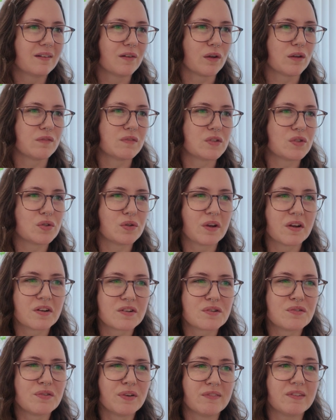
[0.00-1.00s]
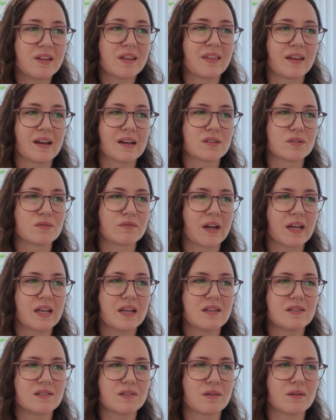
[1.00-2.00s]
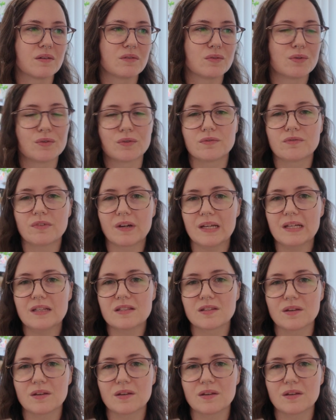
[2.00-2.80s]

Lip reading: over 250,000 ratings on Goodreads.